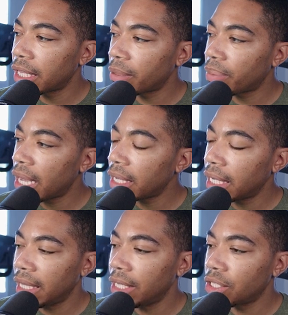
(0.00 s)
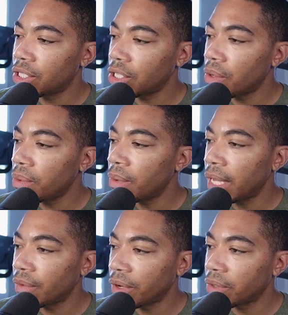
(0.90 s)
the plot, and then show
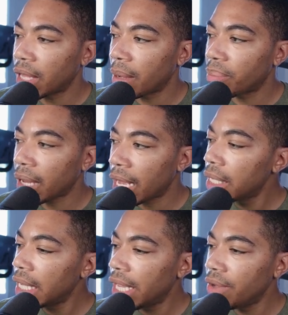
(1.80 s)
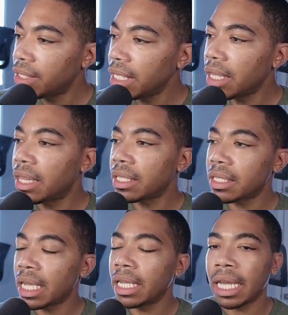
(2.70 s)
and render that plot. And you can see this
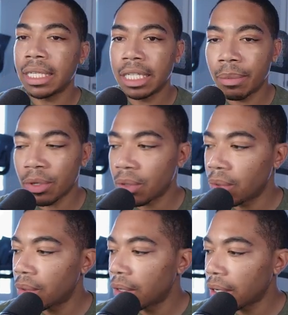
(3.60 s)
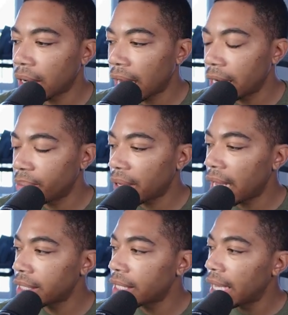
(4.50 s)
is a typical line
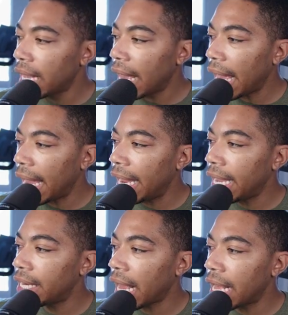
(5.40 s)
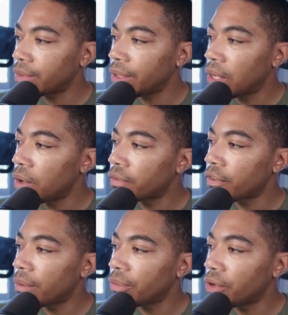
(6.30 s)
plot. And as we go
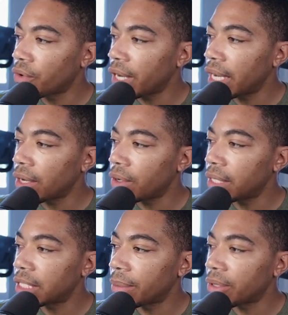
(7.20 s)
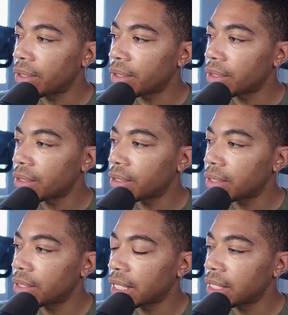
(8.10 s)
from green on December
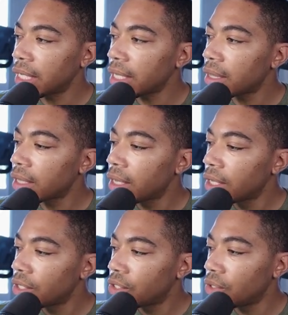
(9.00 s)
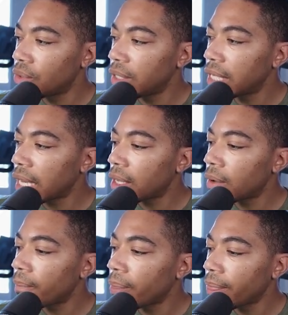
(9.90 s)
16th to
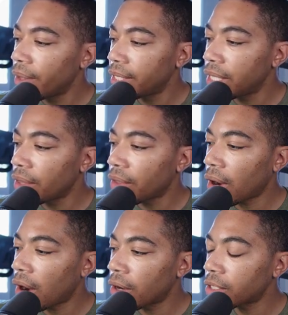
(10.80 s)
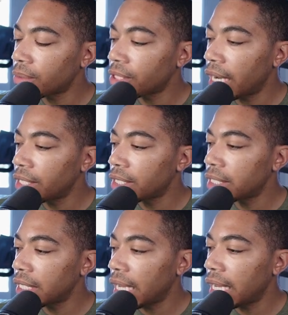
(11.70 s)
yellow, you can see that there are some
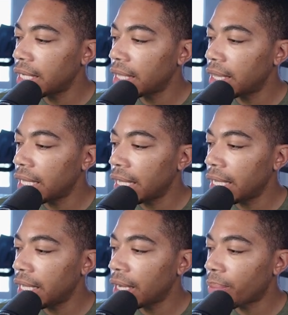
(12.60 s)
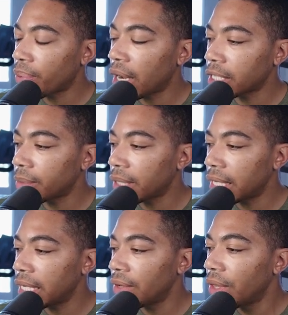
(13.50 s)
changes in the
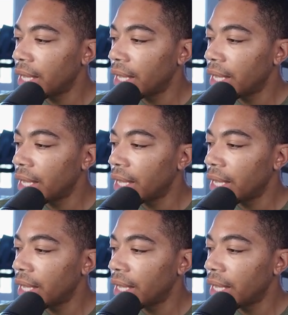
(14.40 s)
approximately